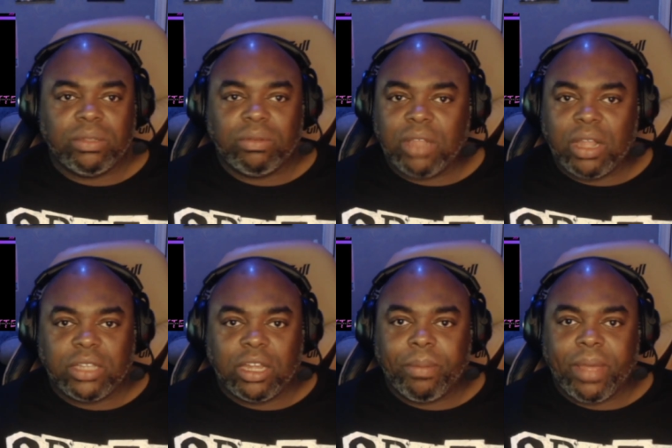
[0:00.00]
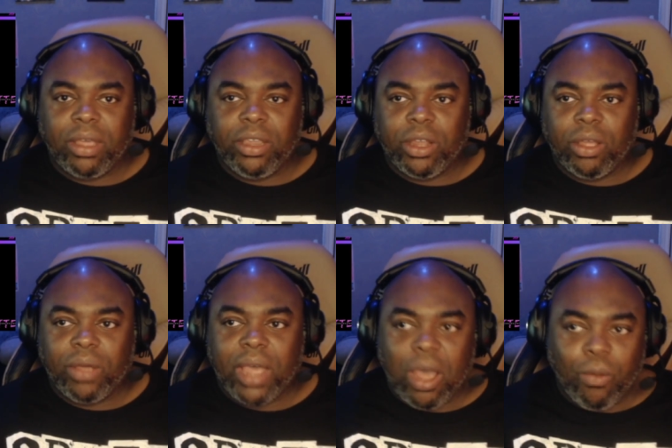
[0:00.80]
all talking about you know
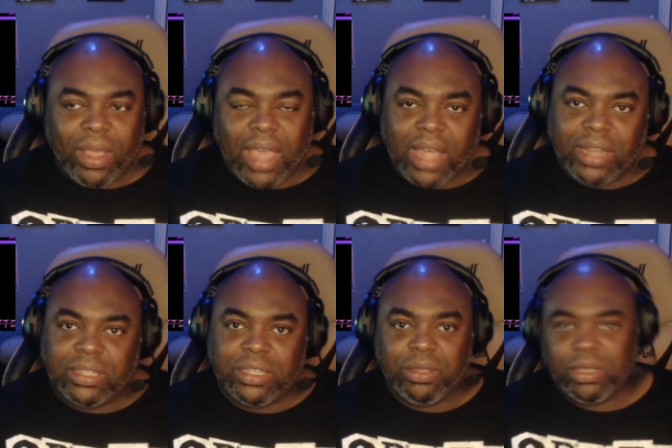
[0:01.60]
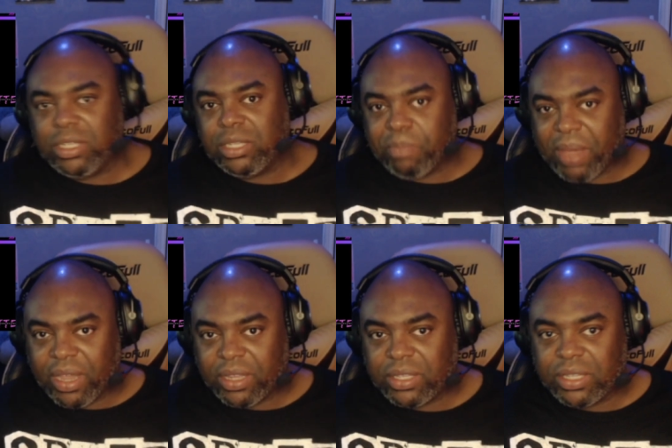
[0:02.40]
how we got into this
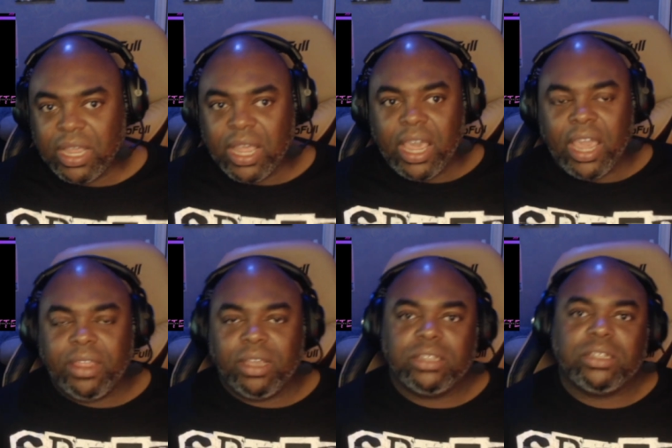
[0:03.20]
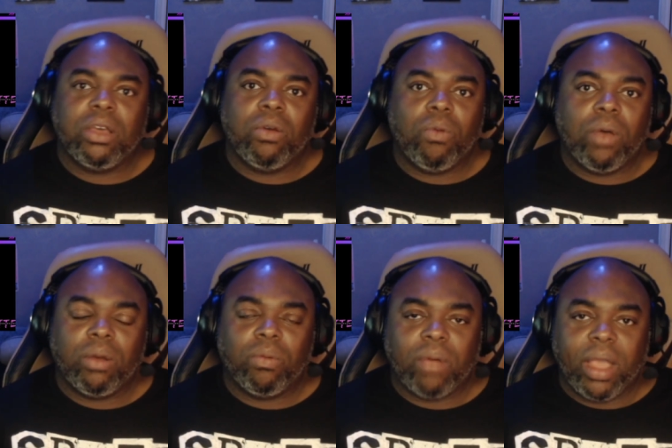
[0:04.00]
space and there's no one
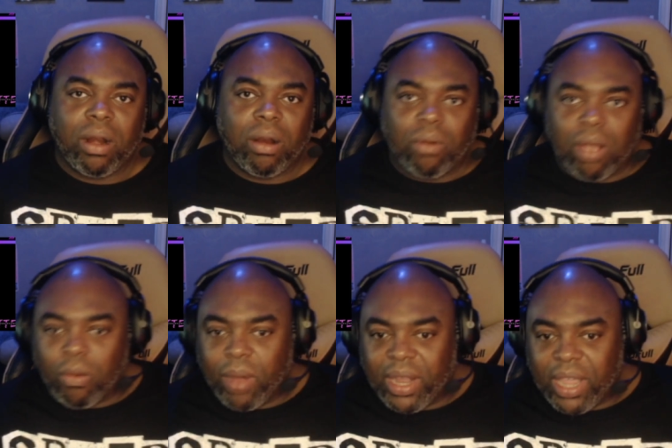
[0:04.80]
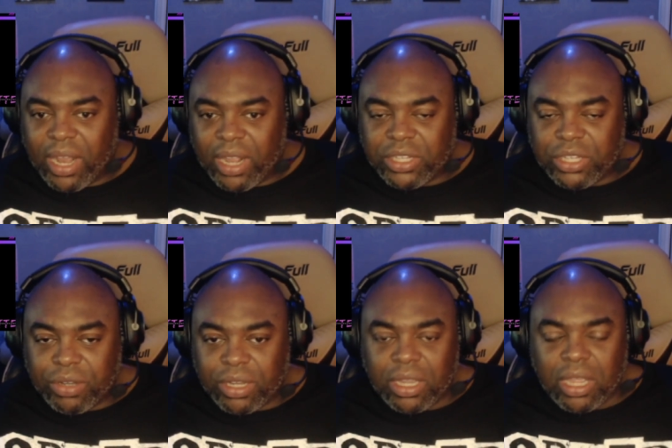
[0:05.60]
right or wrong way to get into
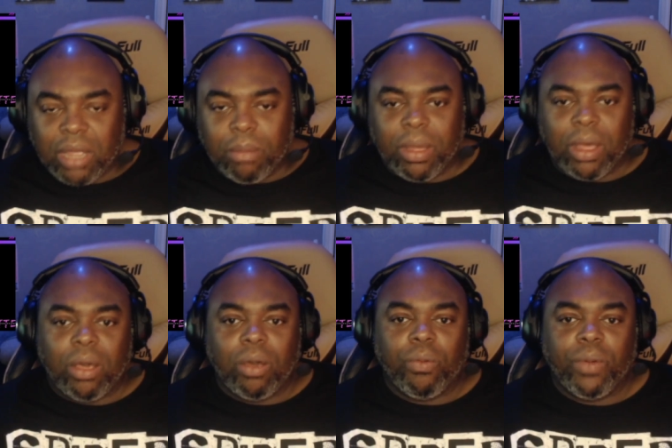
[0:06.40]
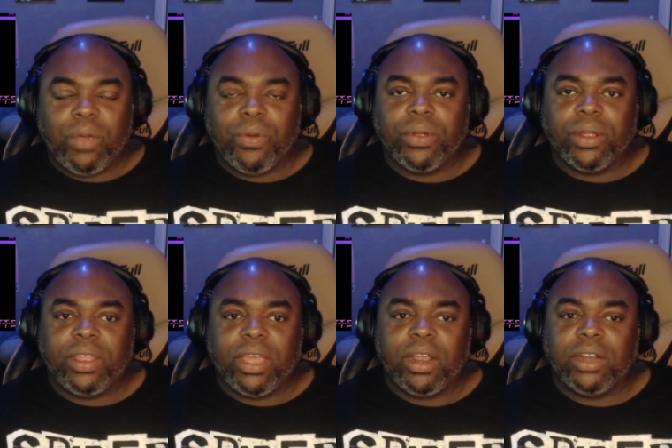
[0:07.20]
it but we were
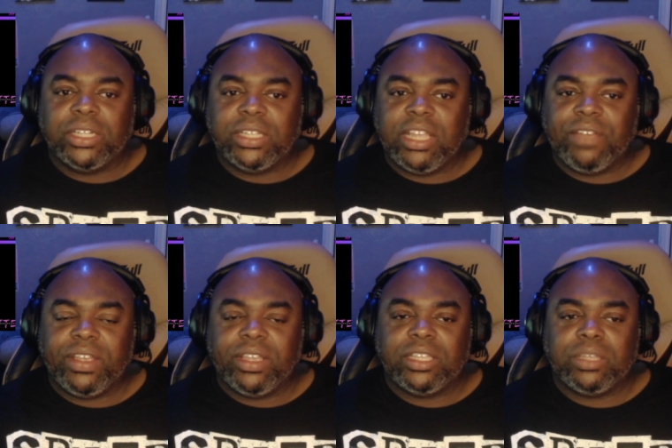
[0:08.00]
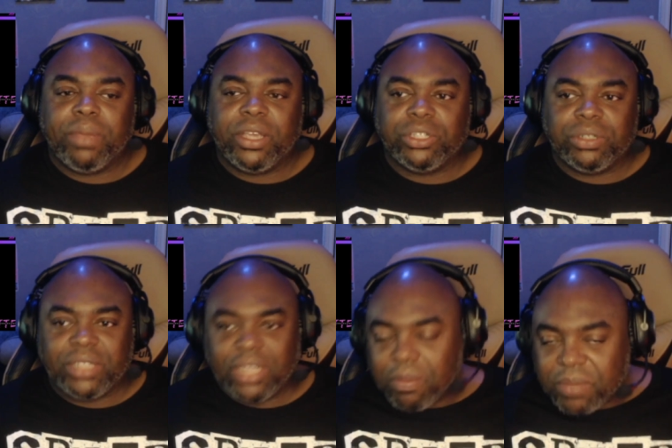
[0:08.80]
there just giving special
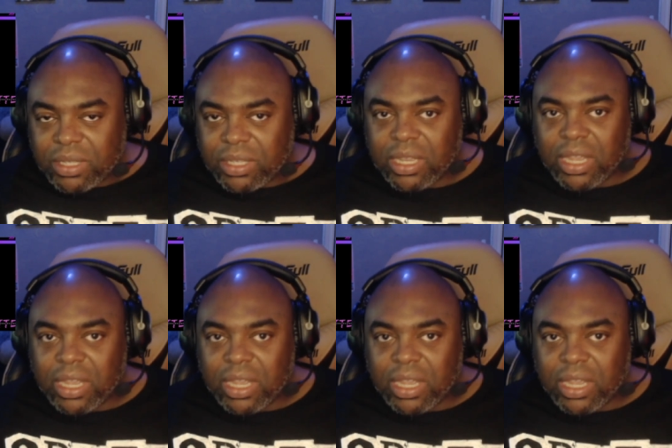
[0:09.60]
tips